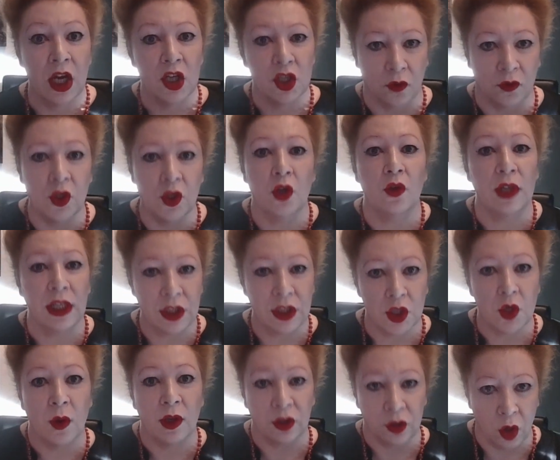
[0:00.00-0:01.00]
So if you need to
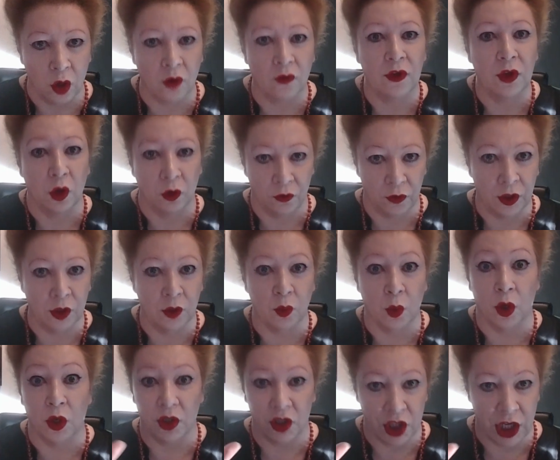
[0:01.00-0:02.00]
do ethnography or
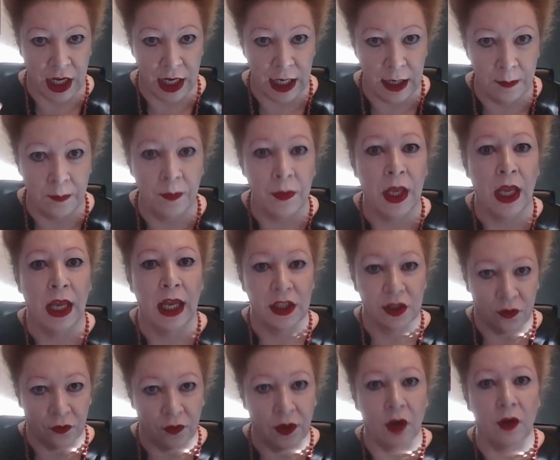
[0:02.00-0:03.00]
fieldwork, team,
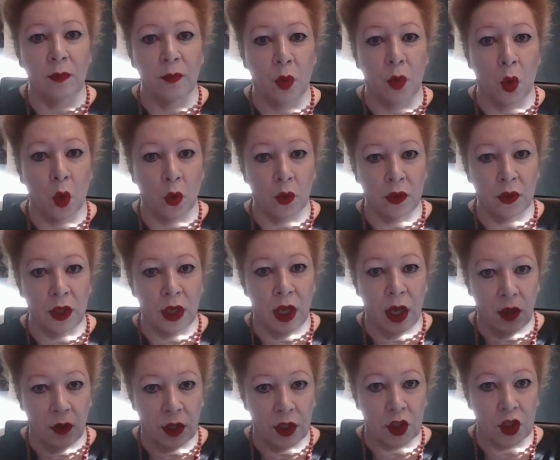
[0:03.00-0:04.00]
it's very important
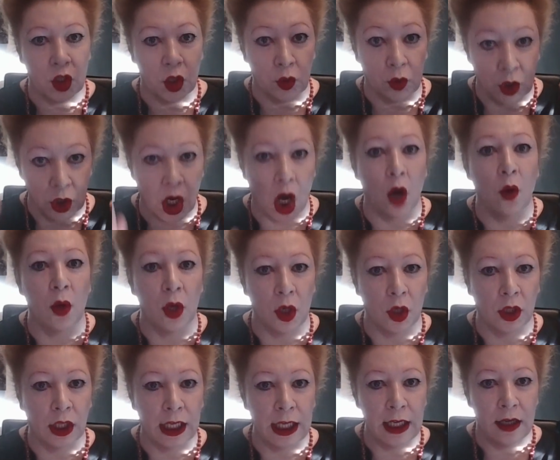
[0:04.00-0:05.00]
that you go
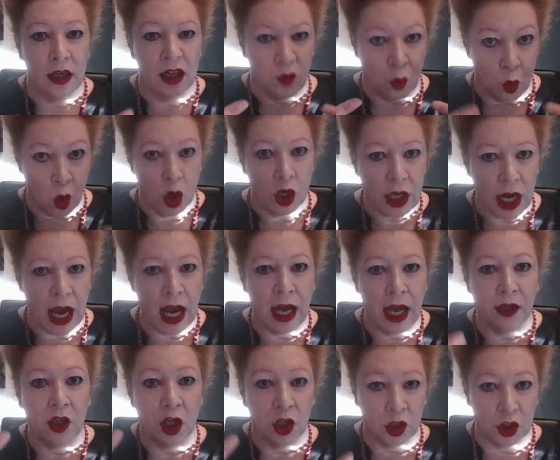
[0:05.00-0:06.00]
early, work
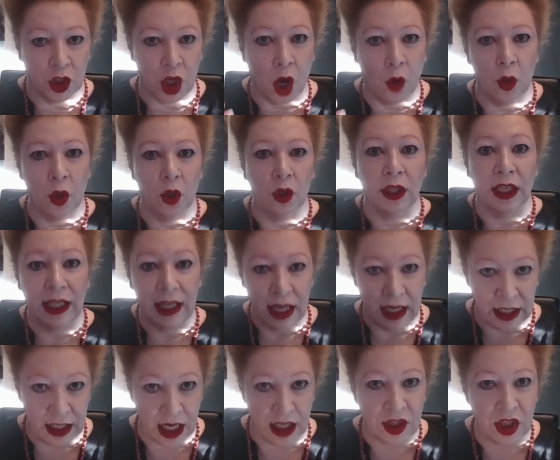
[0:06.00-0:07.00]
hard, go early,
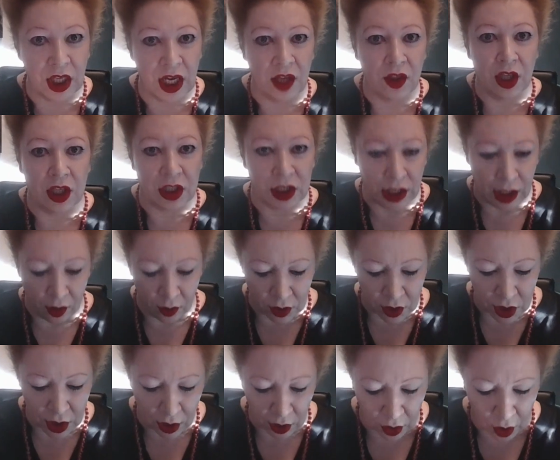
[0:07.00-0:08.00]
get the ethics
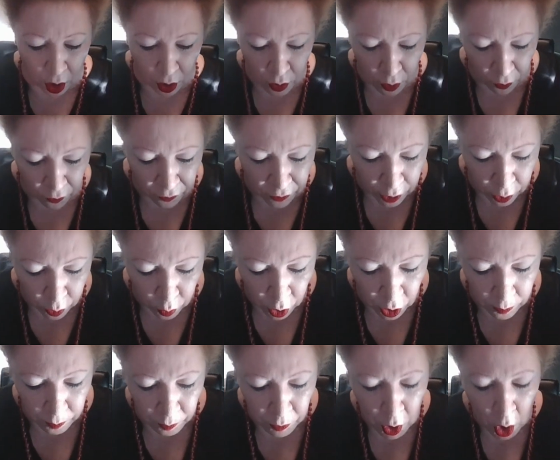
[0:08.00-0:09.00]
clearance, go do
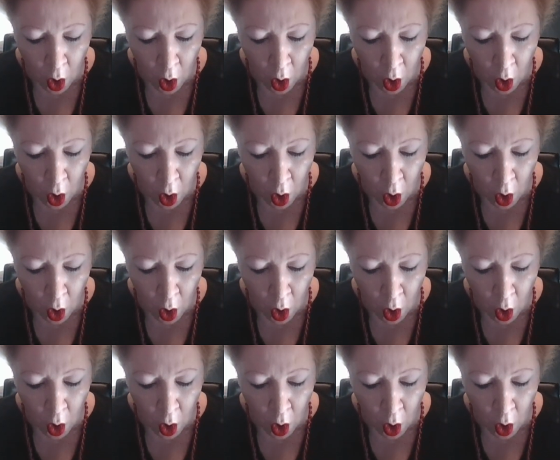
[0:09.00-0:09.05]
fieldwork.